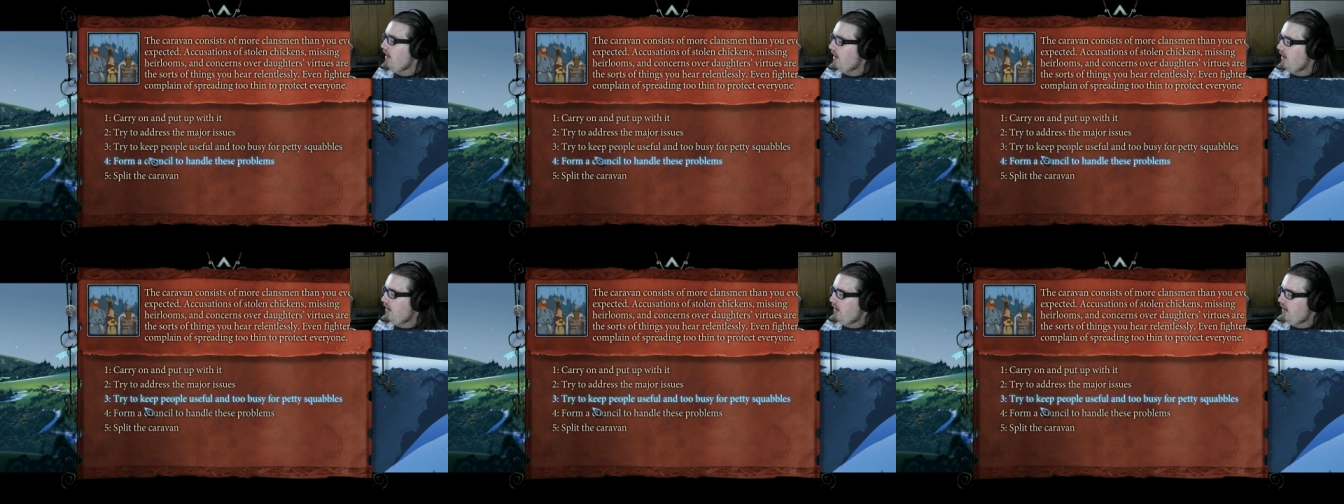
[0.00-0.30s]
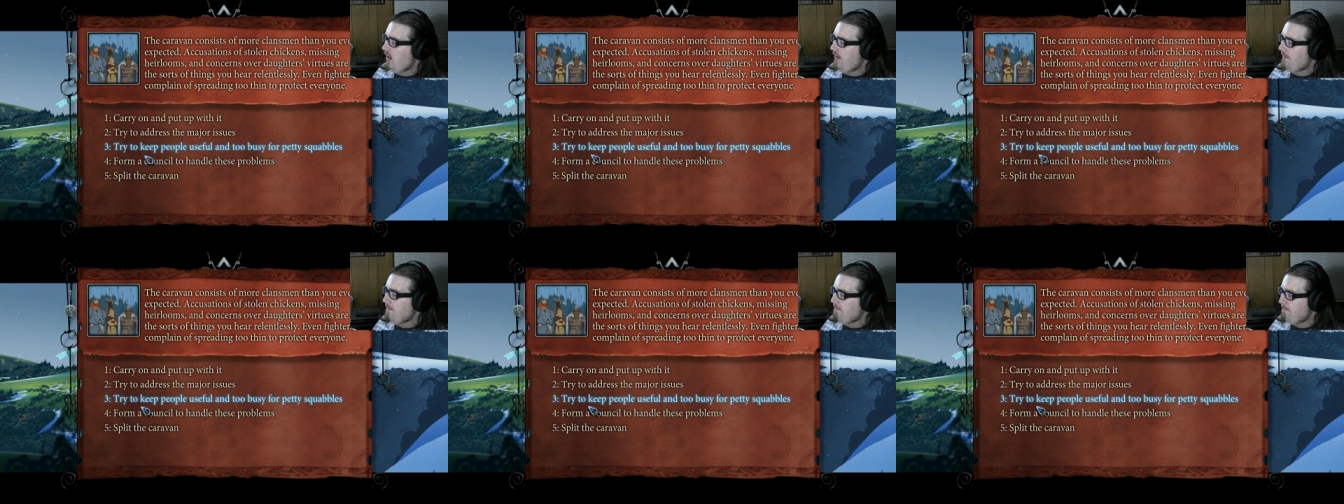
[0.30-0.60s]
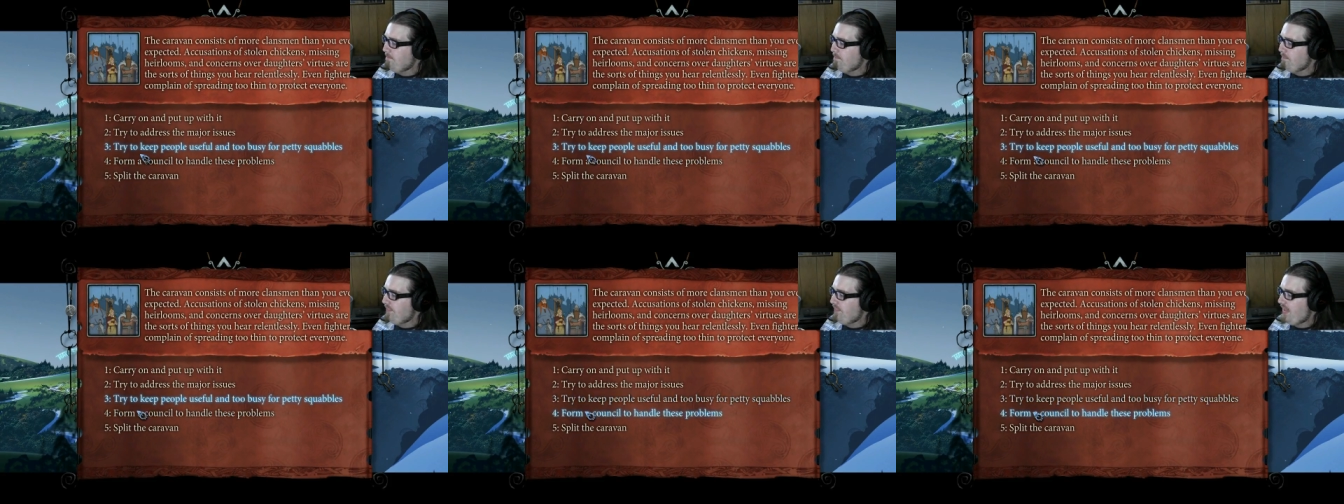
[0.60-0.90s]

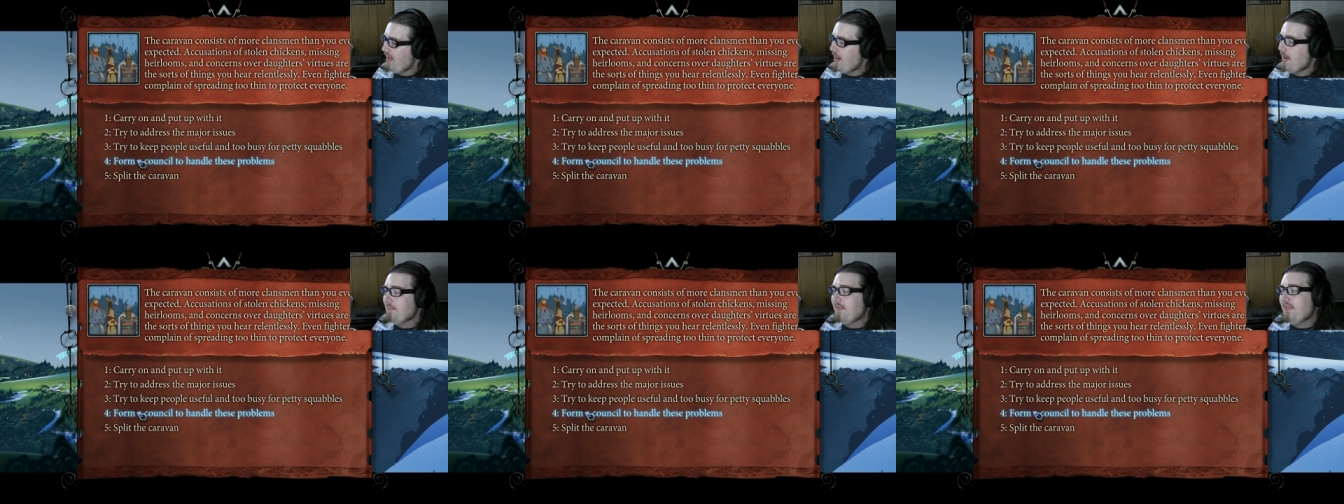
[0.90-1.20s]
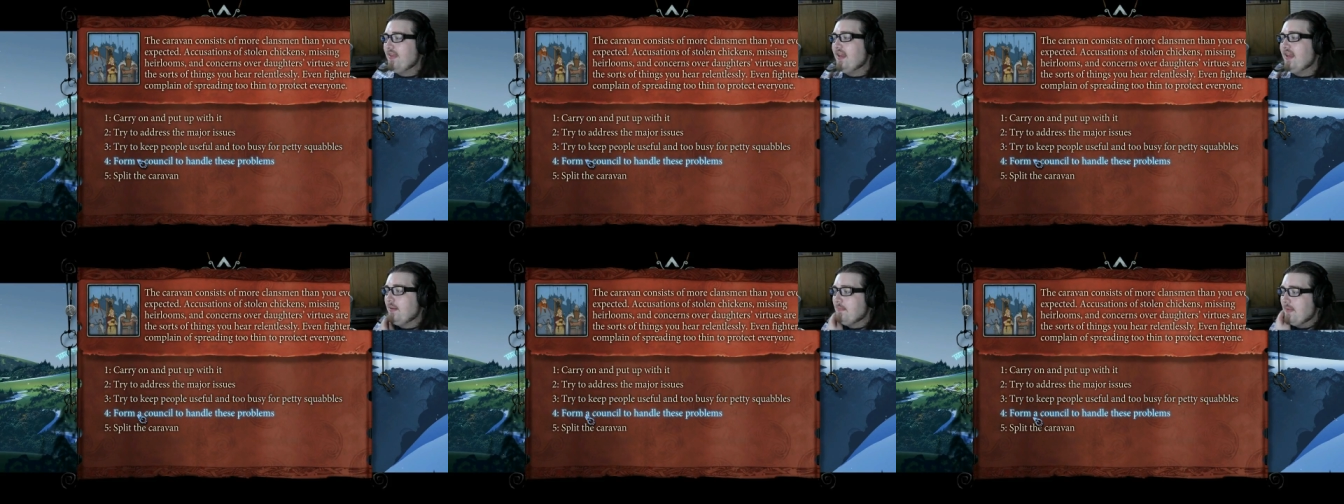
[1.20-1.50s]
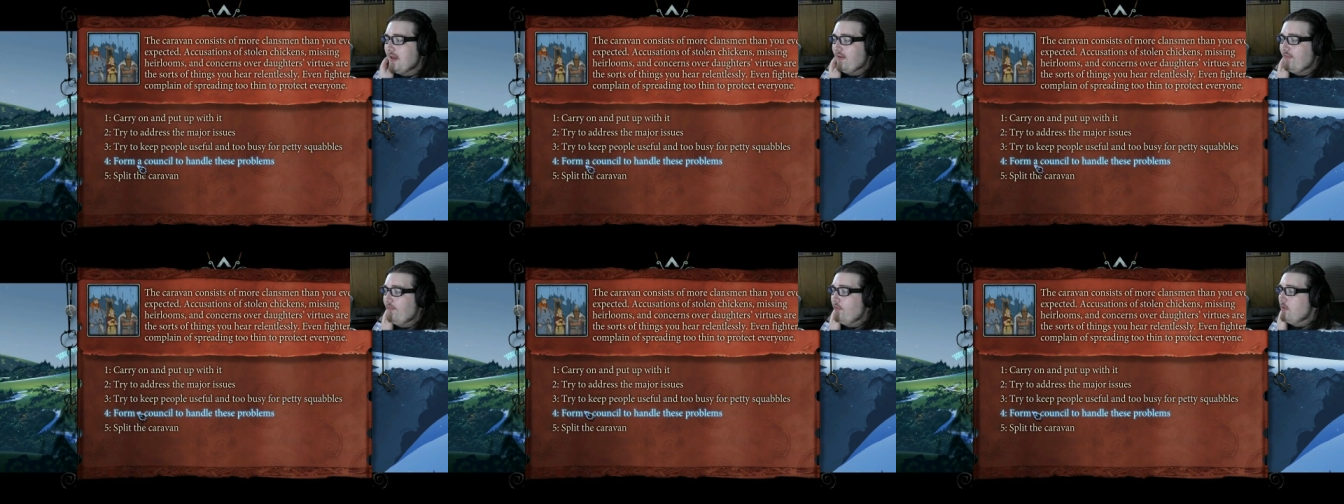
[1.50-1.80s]
Um, I'm thinking
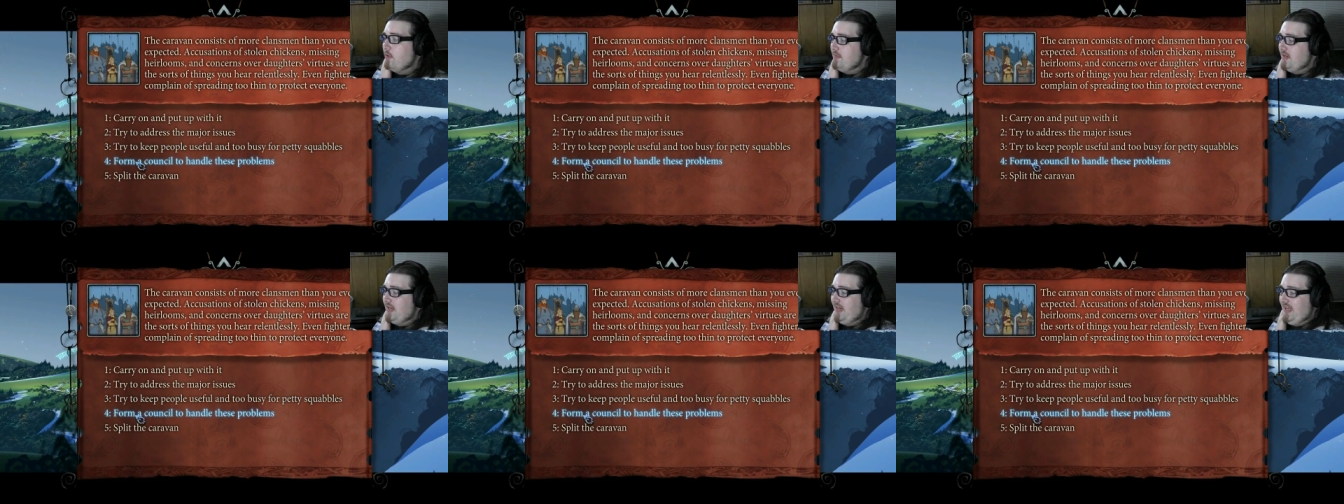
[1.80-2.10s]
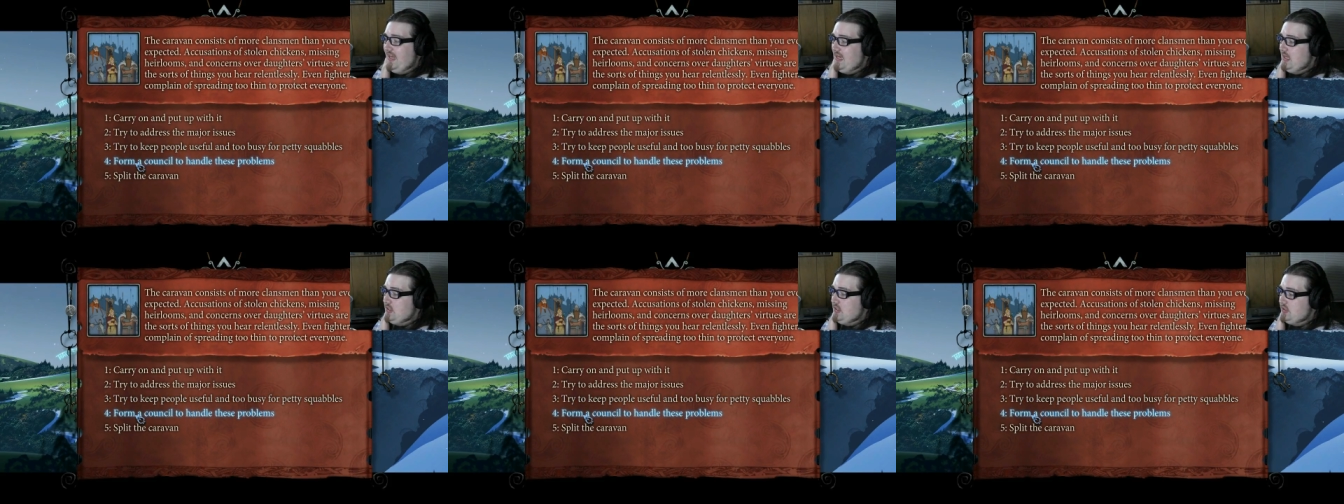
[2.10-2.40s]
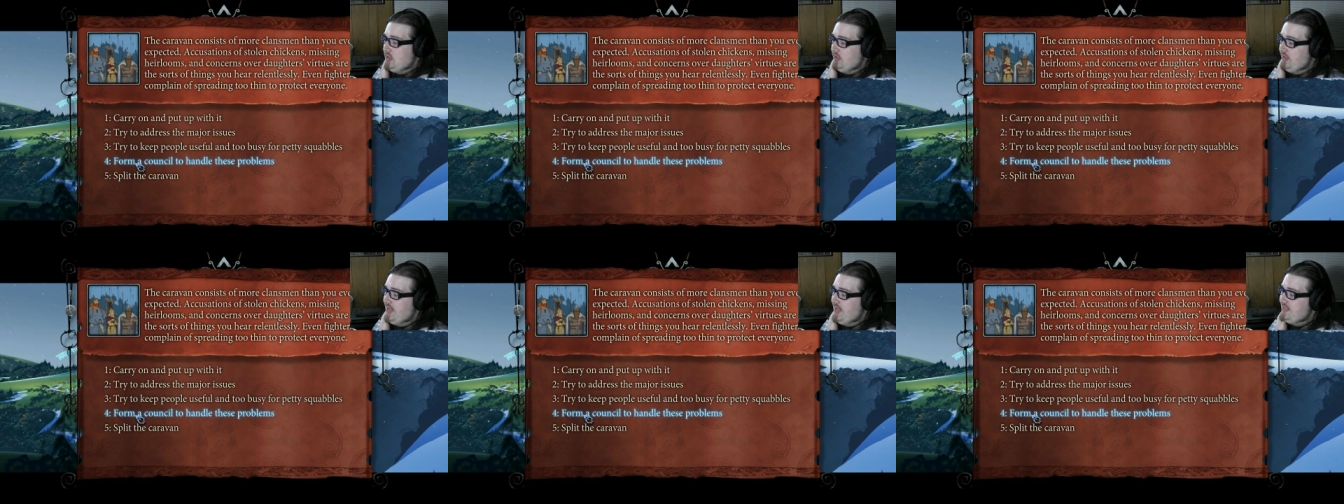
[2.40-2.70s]
about forming a
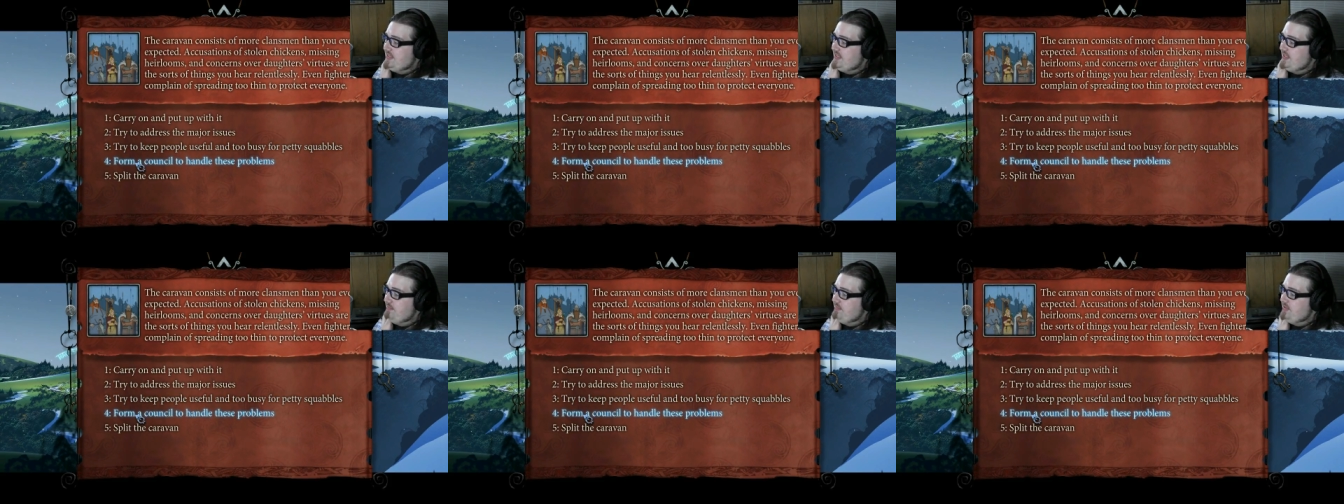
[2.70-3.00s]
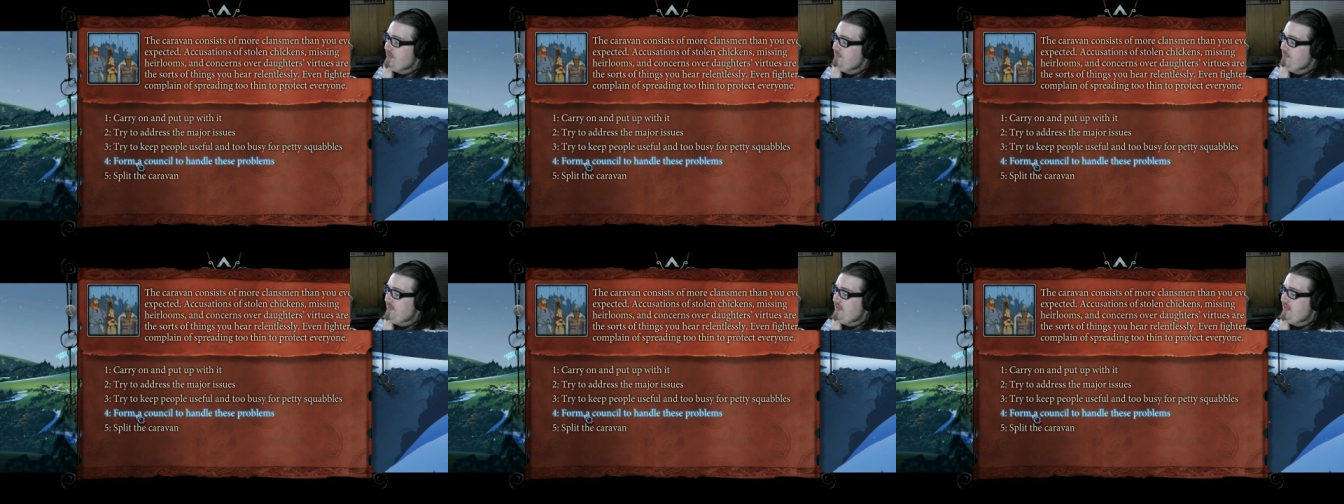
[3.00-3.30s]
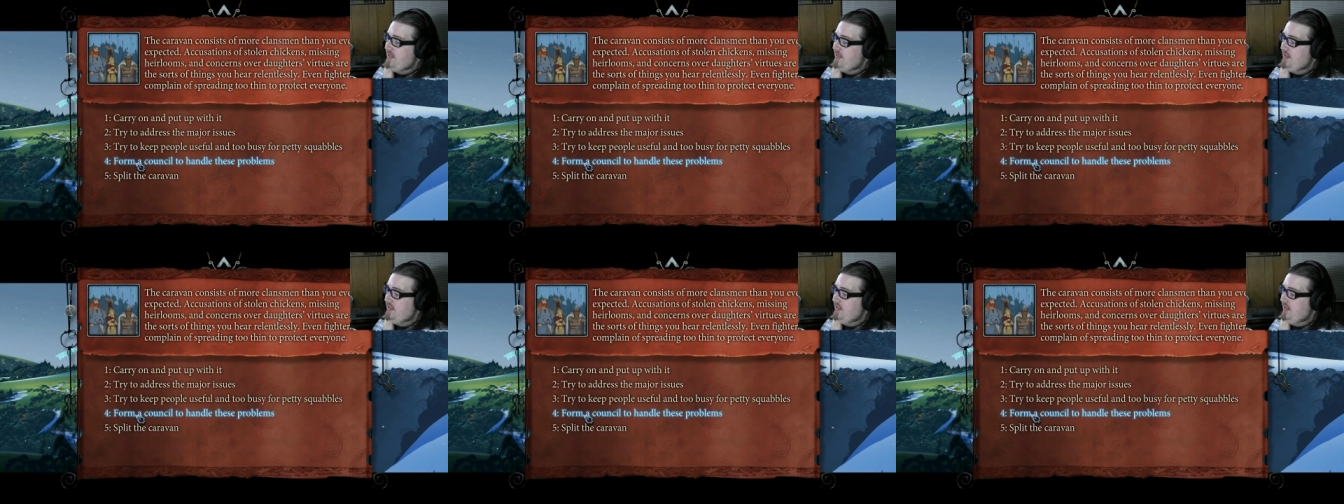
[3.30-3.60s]
council. That seems to
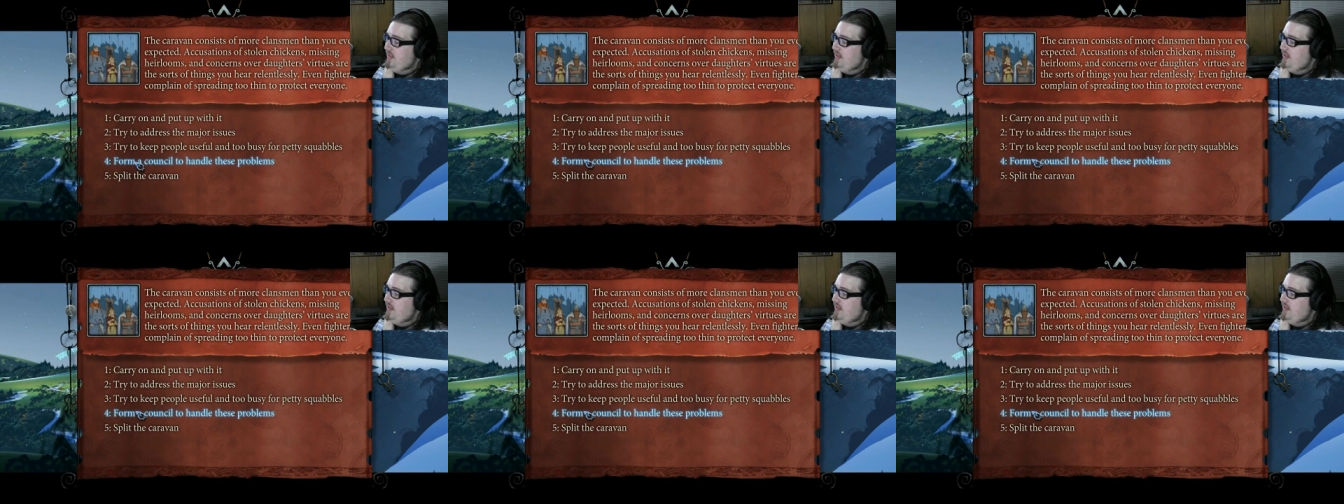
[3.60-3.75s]
be...